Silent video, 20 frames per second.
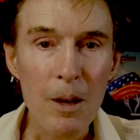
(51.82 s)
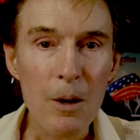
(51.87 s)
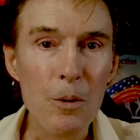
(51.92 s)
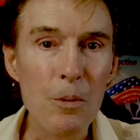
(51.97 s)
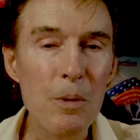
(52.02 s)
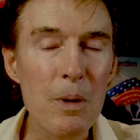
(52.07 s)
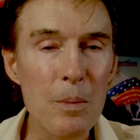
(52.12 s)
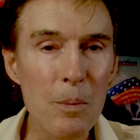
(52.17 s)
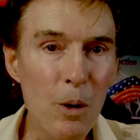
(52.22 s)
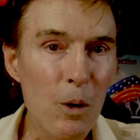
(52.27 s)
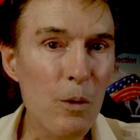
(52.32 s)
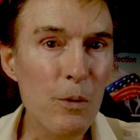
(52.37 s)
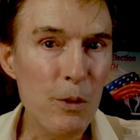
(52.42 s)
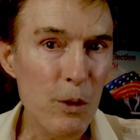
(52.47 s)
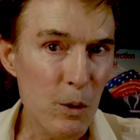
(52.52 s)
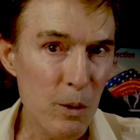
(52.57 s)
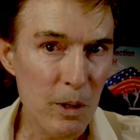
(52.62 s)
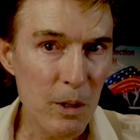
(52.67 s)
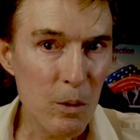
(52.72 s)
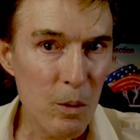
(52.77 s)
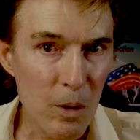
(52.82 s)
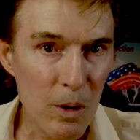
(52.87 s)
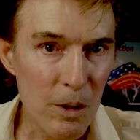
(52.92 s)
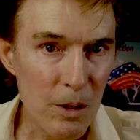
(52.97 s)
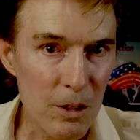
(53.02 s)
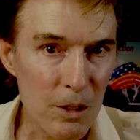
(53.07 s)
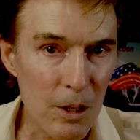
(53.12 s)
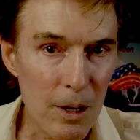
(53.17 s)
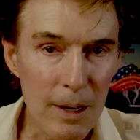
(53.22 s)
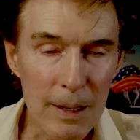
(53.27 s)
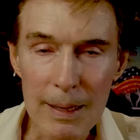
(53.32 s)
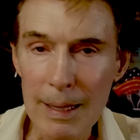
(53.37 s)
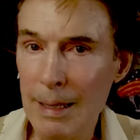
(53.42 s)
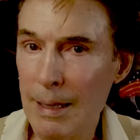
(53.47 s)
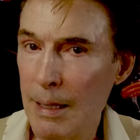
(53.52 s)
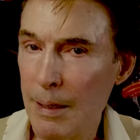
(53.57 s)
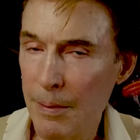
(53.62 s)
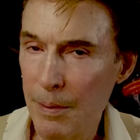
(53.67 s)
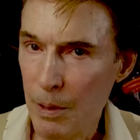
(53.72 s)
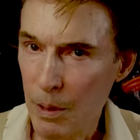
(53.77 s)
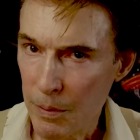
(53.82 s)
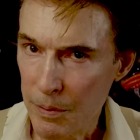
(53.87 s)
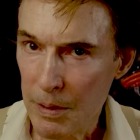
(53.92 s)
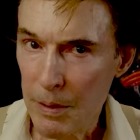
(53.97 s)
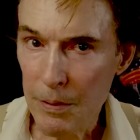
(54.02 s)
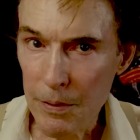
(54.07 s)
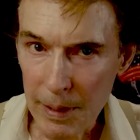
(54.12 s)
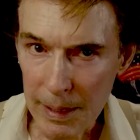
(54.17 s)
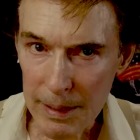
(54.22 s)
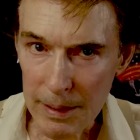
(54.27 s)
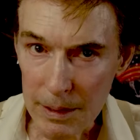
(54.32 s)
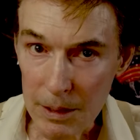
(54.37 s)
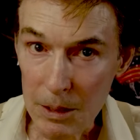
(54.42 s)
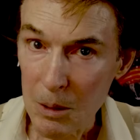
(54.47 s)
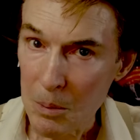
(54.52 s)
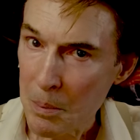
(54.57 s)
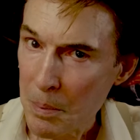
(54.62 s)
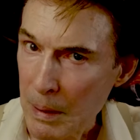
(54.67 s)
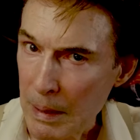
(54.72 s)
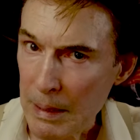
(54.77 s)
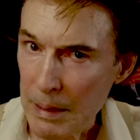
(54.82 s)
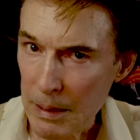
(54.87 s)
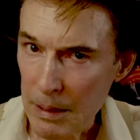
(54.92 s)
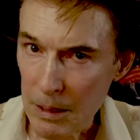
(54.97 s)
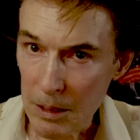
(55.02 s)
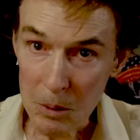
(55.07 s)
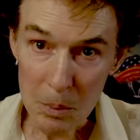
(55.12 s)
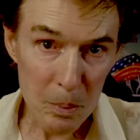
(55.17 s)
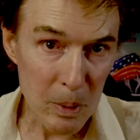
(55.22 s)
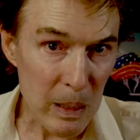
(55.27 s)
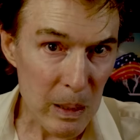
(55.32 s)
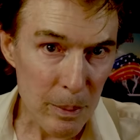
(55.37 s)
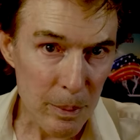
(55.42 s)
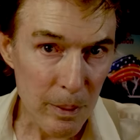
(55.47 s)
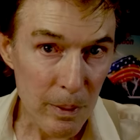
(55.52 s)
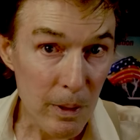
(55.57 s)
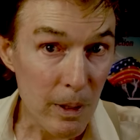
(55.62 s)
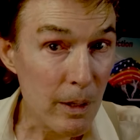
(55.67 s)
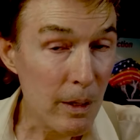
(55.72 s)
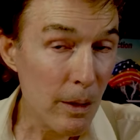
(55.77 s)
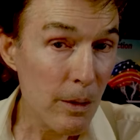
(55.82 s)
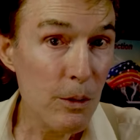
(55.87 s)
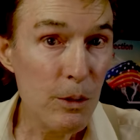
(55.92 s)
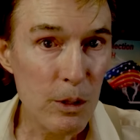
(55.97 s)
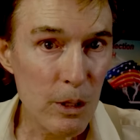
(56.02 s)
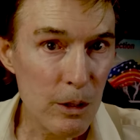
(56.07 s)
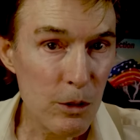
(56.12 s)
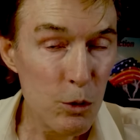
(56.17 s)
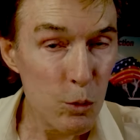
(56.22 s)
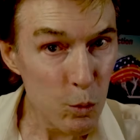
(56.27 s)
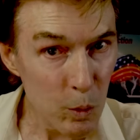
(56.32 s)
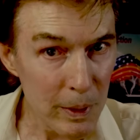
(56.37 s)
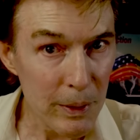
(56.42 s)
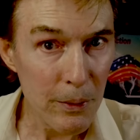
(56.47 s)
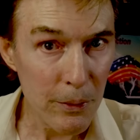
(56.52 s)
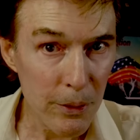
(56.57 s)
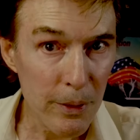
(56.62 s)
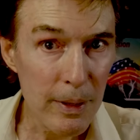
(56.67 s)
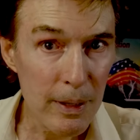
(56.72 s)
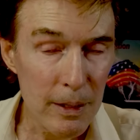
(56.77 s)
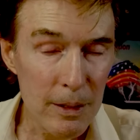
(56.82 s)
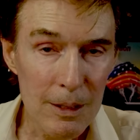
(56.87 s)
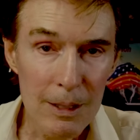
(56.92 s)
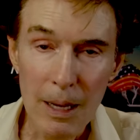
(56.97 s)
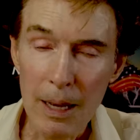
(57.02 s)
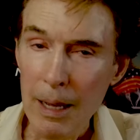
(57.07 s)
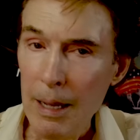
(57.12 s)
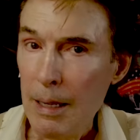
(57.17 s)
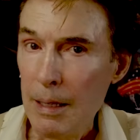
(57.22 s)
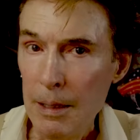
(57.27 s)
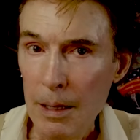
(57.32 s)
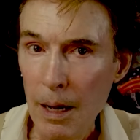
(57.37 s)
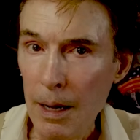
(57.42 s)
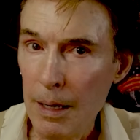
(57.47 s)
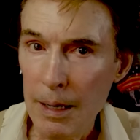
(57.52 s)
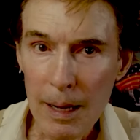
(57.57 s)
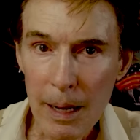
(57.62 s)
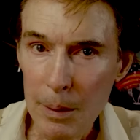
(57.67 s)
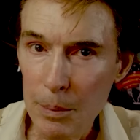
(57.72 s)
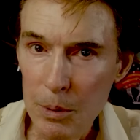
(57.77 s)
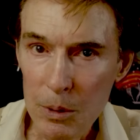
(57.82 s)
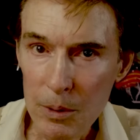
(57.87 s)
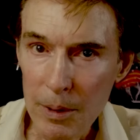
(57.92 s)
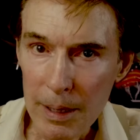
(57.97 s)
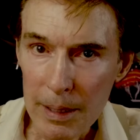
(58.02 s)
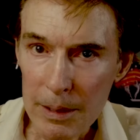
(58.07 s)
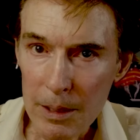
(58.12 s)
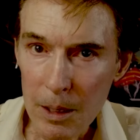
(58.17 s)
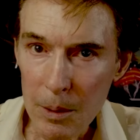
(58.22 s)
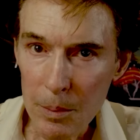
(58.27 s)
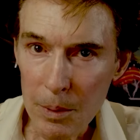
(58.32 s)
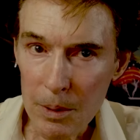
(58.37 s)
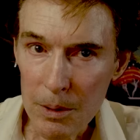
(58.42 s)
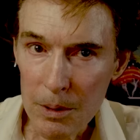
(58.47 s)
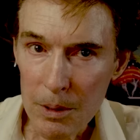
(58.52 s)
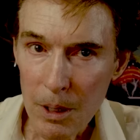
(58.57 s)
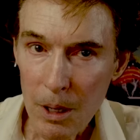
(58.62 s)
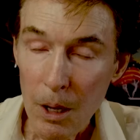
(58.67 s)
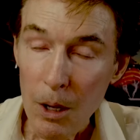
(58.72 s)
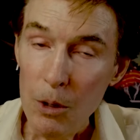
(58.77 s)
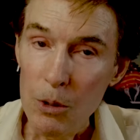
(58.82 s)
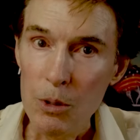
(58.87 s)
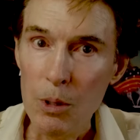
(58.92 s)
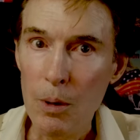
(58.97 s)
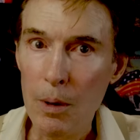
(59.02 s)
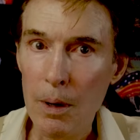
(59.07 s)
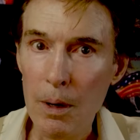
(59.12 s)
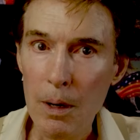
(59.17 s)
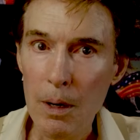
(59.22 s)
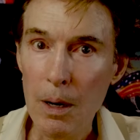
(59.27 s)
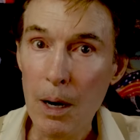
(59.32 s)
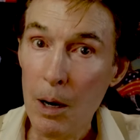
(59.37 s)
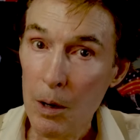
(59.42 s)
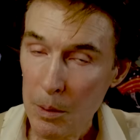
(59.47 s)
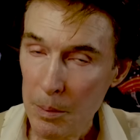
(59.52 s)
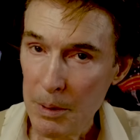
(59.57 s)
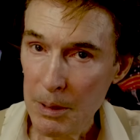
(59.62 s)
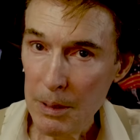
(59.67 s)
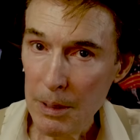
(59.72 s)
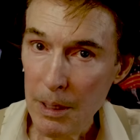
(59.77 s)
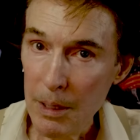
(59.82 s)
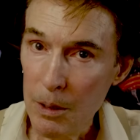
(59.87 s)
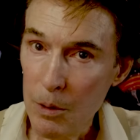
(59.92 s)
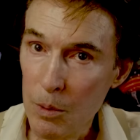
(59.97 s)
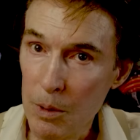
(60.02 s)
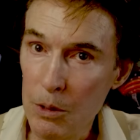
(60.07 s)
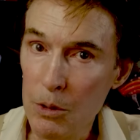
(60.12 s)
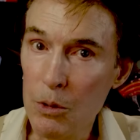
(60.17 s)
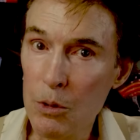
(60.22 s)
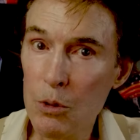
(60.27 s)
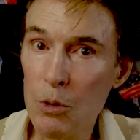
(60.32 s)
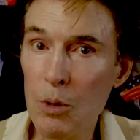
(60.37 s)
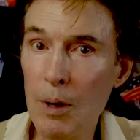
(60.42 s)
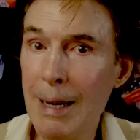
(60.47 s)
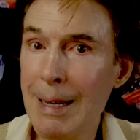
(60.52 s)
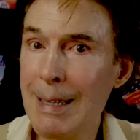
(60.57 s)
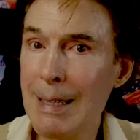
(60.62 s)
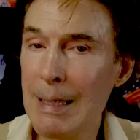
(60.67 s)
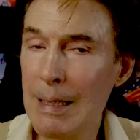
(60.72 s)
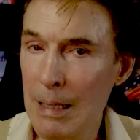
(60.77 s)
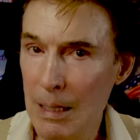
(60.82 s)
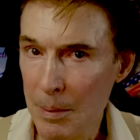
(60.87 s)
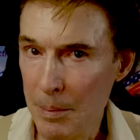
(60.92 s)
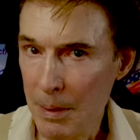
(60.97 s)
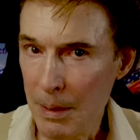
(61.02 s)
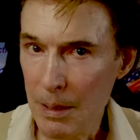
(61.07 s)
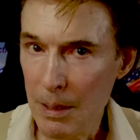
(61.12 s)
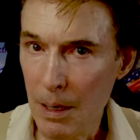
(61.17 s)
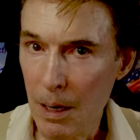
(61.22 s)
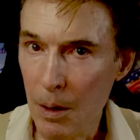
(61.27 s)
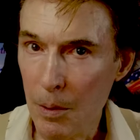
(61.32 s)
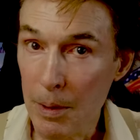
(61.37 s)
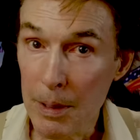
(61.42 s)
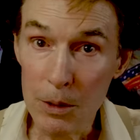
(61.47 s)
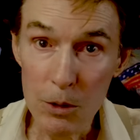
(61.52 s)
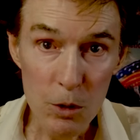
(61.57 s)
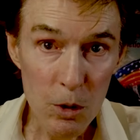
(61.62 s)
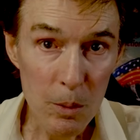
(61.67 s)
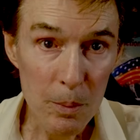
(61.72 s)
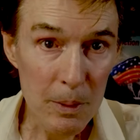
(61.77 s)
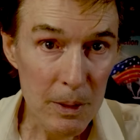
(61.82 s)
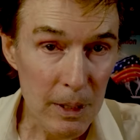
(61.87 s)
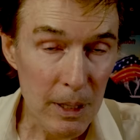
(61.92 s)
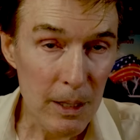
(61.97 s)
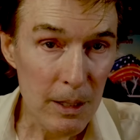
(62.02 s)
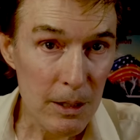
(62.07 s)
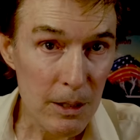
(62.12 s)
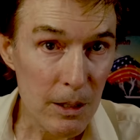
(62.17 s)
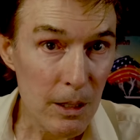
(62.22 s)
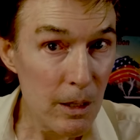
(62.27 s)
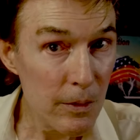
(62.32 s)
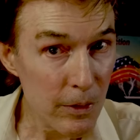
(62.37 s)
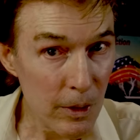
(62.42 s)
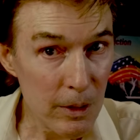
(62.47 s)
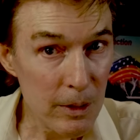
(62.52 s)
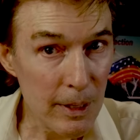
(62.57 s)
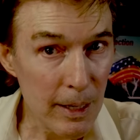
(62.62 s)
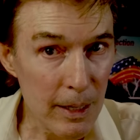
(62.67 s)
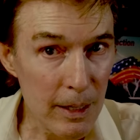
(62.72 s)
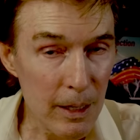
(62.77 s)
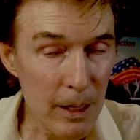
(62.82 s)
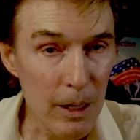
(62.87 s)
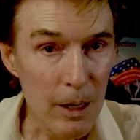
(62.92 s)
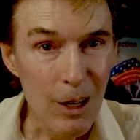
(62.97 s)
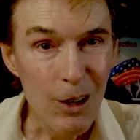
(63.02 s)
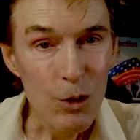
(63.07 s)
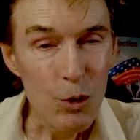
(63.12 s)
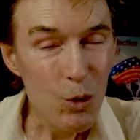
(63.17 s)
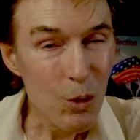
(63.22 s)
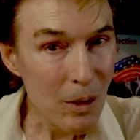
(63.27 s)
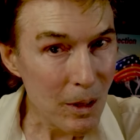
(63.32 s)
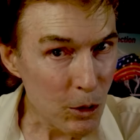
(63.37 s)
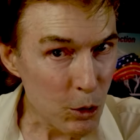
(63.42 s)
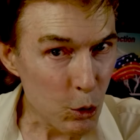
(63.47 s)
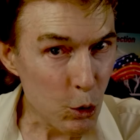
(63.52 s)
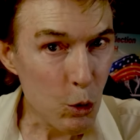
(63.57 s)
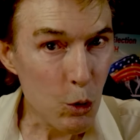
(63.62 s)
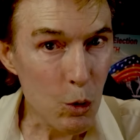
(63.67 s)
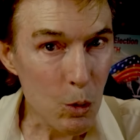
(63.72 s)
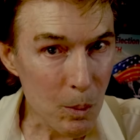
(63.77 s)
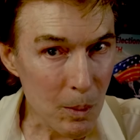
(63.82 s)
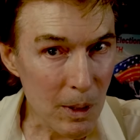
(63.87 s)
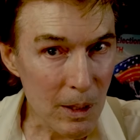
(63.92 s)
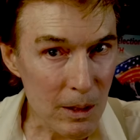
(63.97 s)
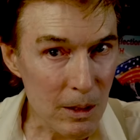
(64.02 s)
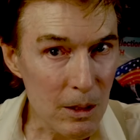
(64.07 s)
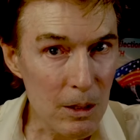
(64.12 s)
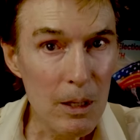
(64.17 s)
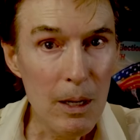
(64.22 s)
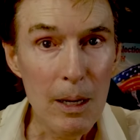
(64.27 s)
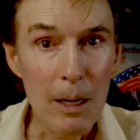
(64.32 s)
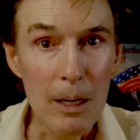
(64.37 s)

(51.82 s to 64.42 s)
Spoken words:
Remote viewing works on the level of events, places, people, and other such real things, not abstract numbers. So our mistake was to try to limit our interpretation of our data to the 2 months,